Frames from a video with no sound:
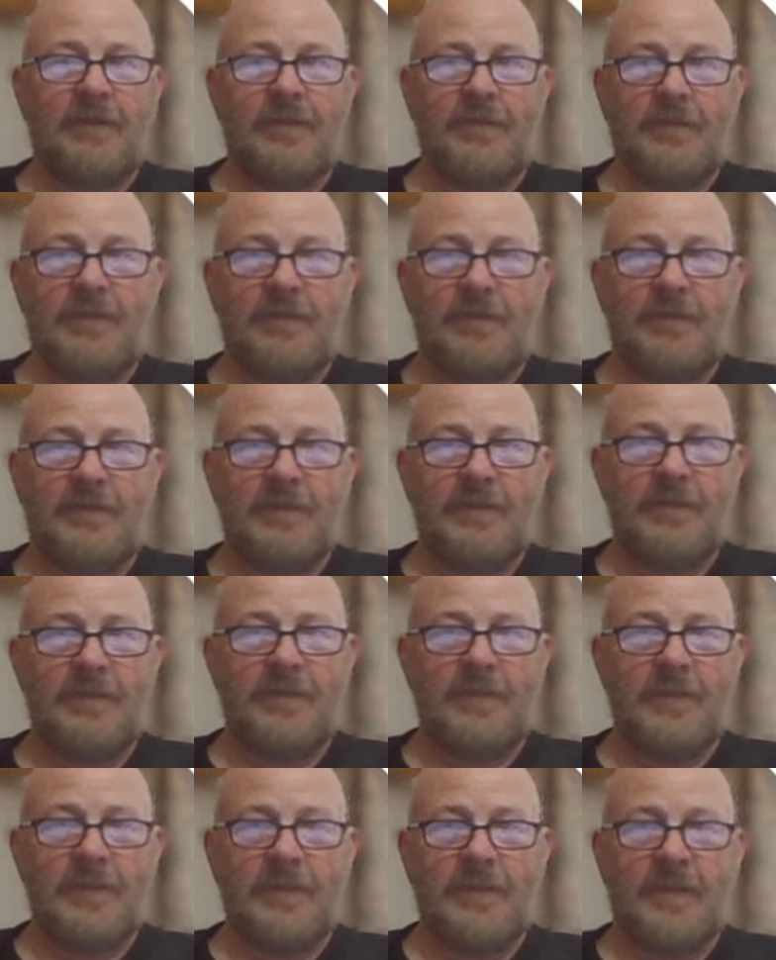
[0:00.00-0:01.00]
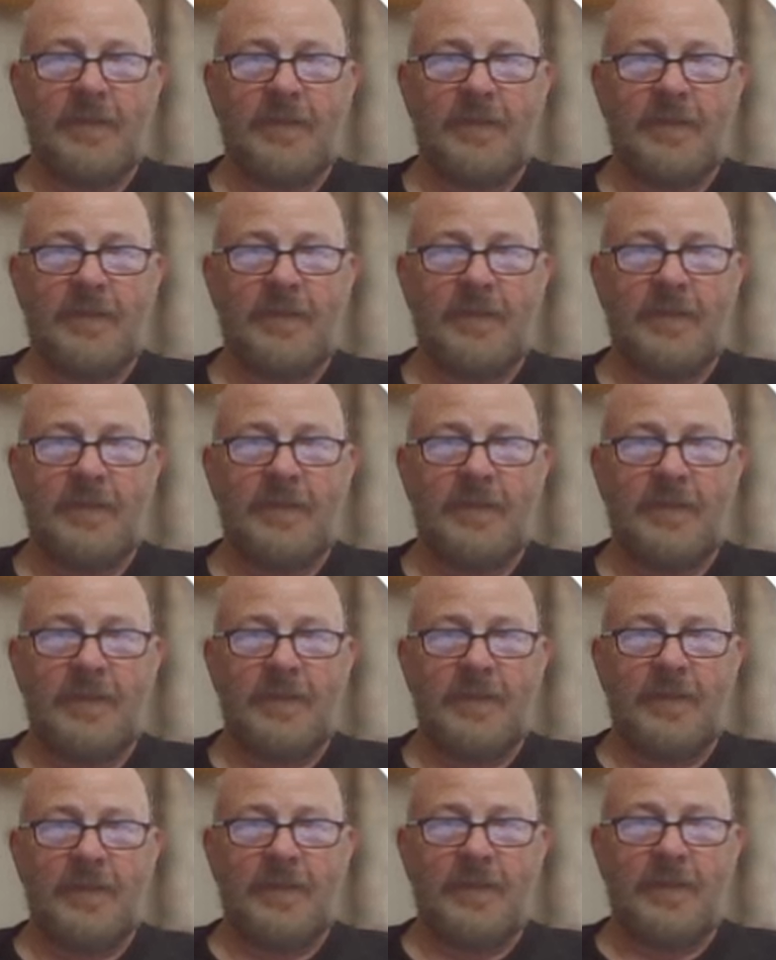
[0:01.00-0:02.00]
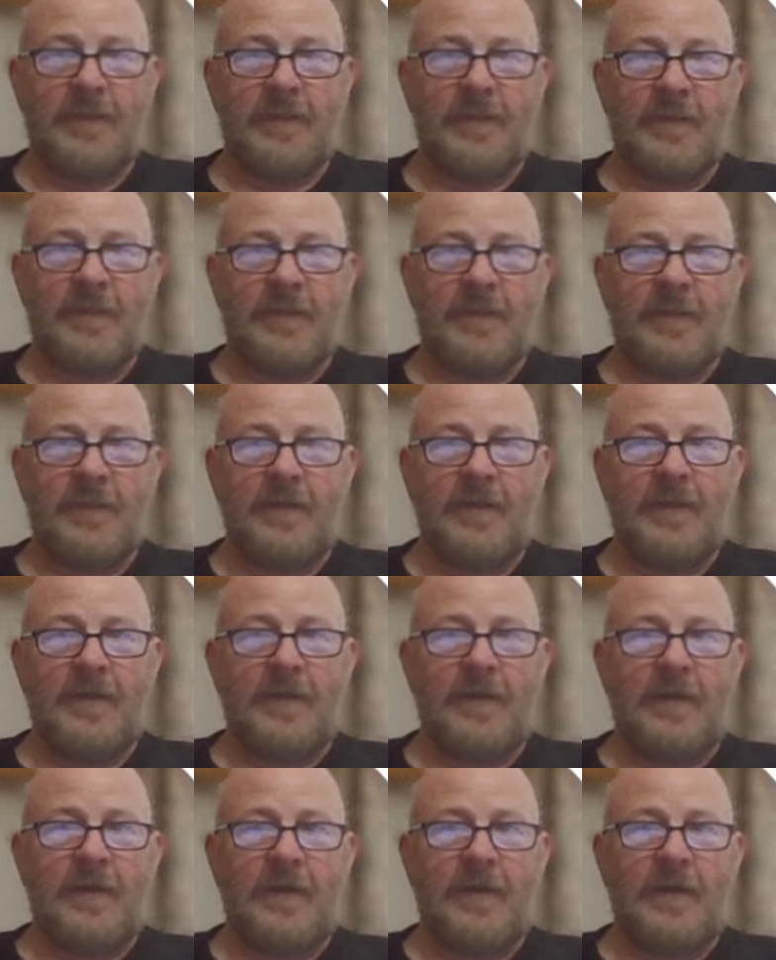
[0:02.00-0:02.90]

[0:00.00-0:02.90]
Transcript: (no one is talking)